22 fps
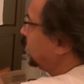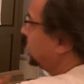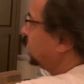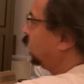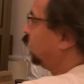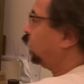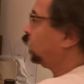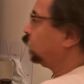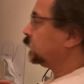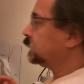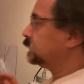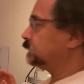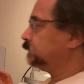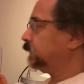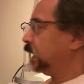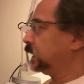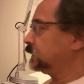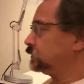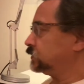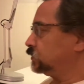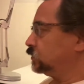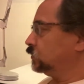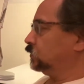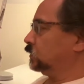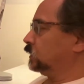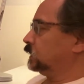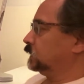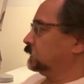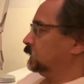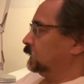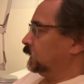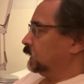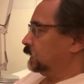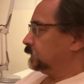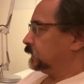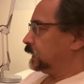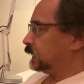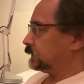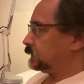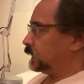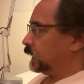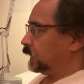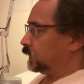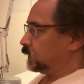Always make sure that
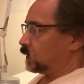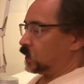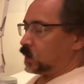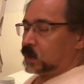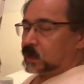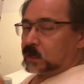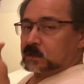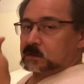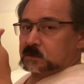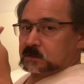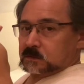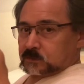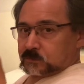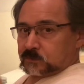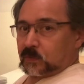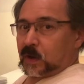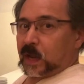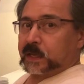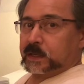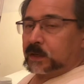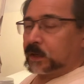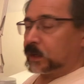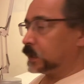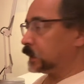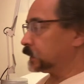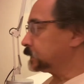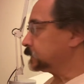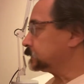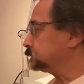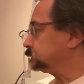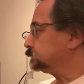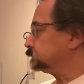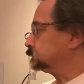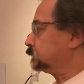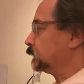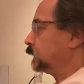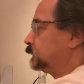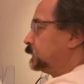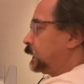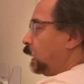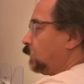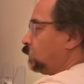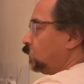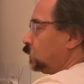they are right on.
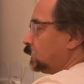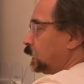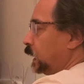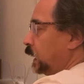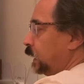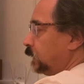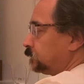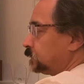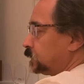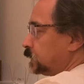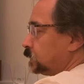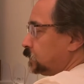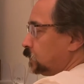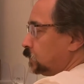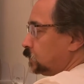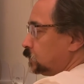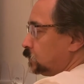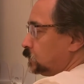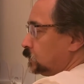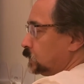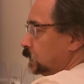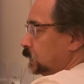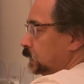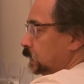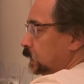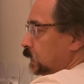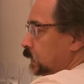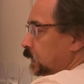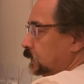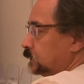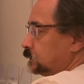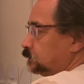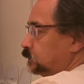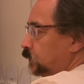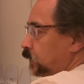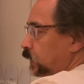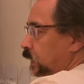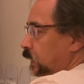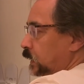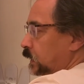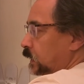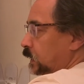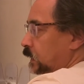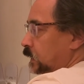Now all I have to do is
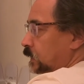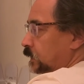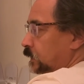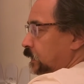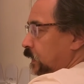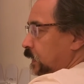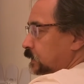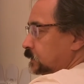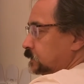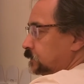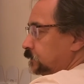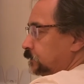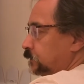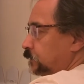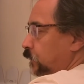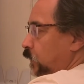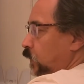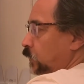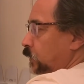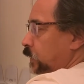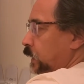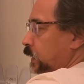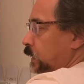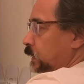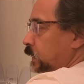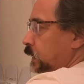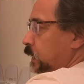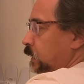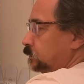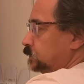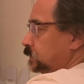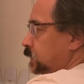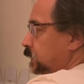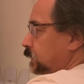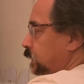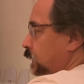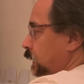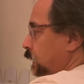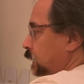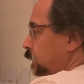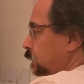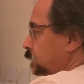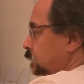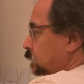bring this vertically up to
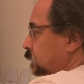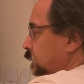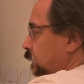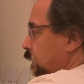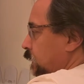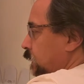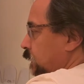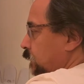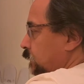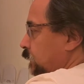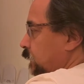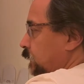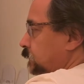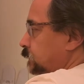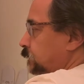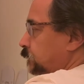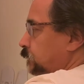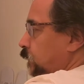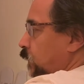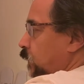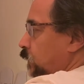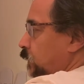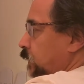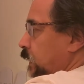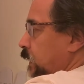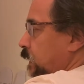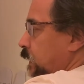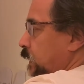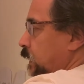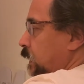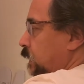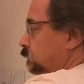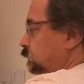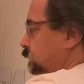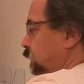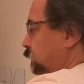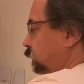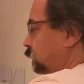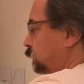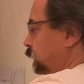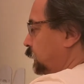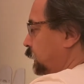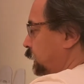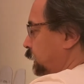there, this vertically up to
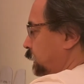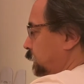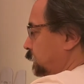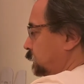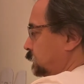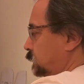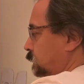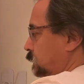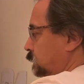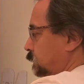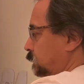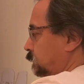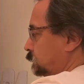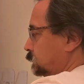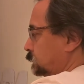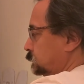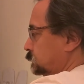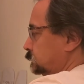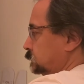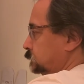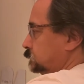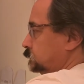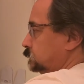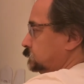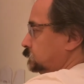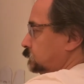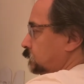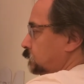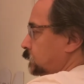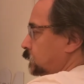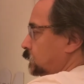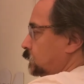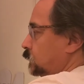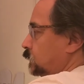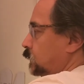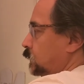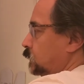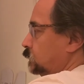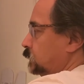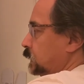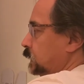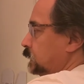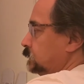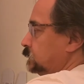there. So
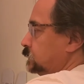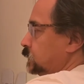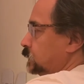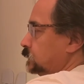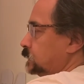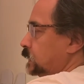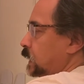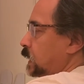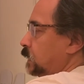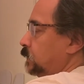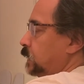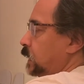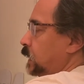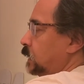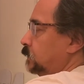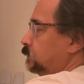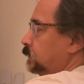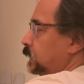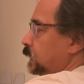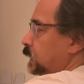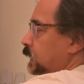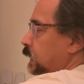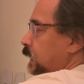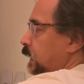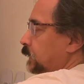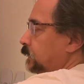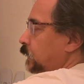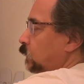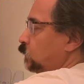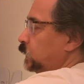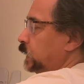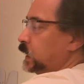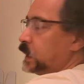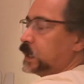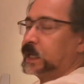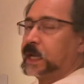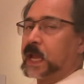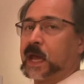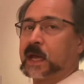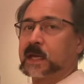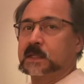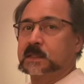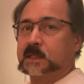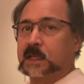these just come up, and then we
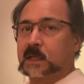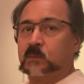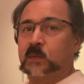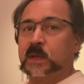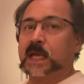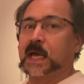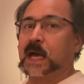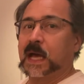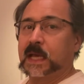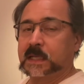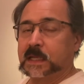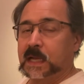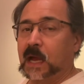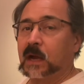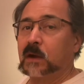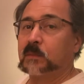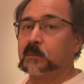connect, and we got our